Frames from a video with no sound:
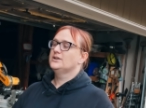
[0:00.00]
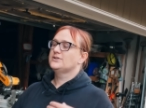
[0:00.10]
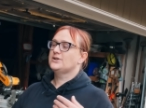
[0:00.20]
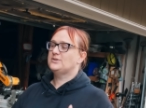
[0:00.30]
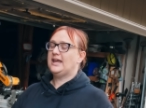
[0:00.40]

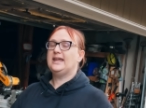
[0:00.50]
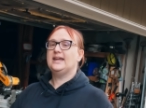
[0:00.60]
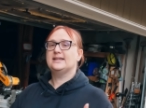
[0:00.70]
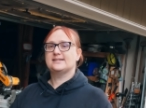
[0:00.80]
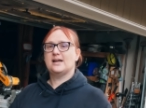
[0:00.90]
So,
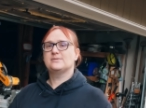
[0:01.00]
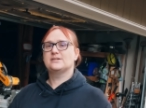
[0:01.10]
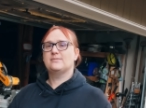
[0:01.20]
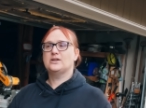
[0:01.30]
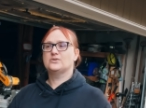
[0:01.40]
taking steps
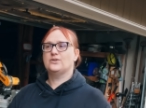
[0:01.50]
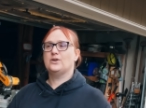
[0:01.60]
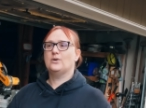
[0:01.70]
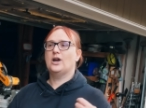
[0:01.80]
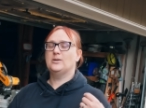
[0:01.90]
to make sure that
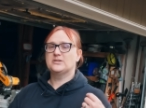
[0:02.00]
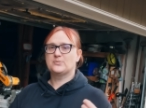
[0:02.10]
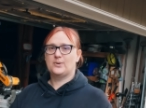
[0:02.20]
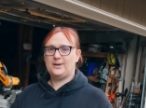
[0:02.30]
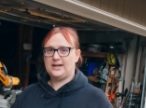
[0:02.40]
your home is
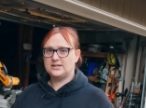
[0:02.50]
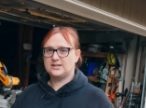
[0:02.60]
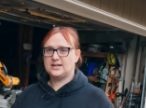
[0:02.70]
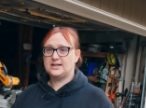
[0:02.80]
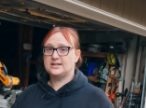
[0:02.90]
properly
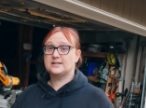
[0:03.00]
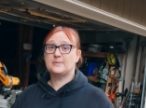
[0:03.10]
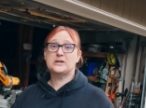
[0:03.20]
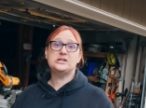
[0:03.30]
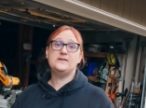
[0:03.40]
insulated,
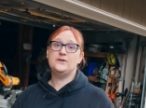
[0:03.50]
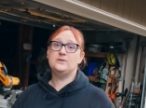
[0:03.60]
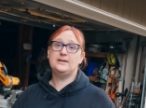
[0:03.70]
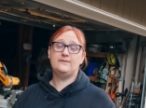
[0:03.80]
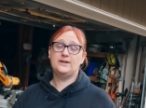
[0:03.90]
especially if
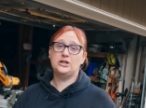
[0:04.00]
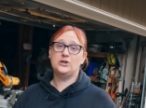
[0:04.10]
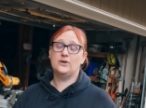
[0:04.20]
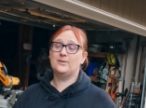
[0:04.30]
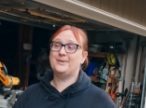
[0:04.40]
you live in
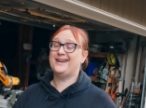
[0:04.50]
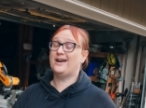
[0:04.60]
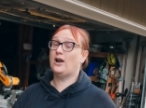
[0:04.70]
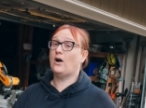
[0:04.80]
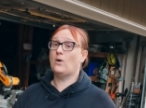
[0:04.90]
Europe in
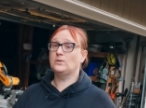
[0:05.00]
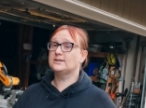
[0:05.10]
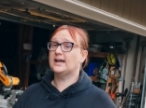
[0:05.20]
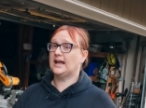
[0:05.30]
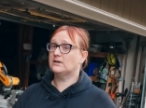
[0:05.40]
an
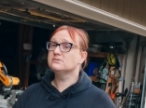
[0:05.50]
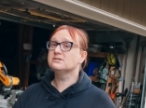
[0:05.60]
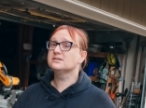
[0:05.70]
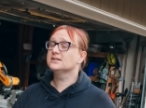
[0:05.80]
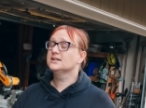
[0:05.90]
old
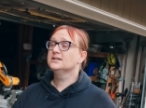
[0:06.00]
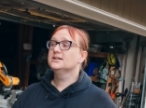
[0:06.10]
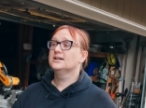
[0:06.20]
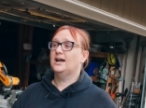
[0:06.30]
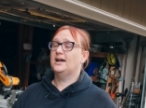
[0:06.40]
house.
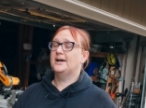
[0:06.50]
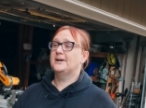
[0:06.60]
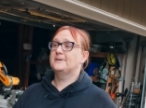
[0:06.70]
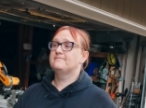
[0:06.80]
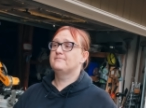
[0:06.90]

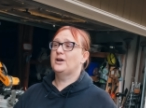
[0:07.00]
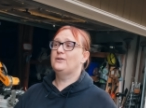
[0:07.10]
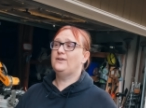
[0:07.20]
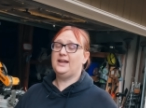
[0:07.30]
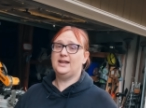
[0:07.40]
Um,
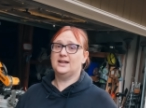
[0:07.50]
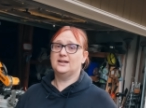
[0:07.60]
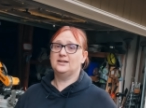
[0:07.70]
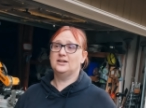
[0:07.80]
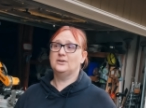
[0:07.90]
over
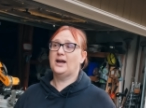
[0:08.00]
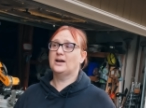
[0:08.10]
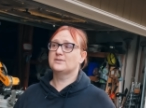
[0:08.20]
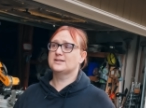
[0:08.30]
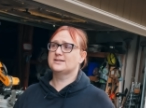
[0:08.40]
here, you know,
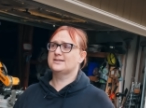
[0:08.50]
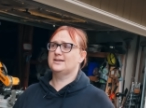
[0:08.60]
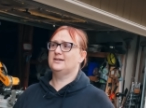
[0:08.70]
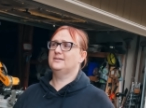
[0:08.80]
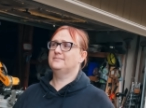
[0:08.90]
houses
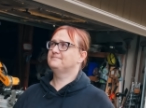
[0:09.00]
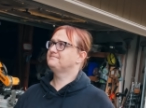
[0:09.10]
that are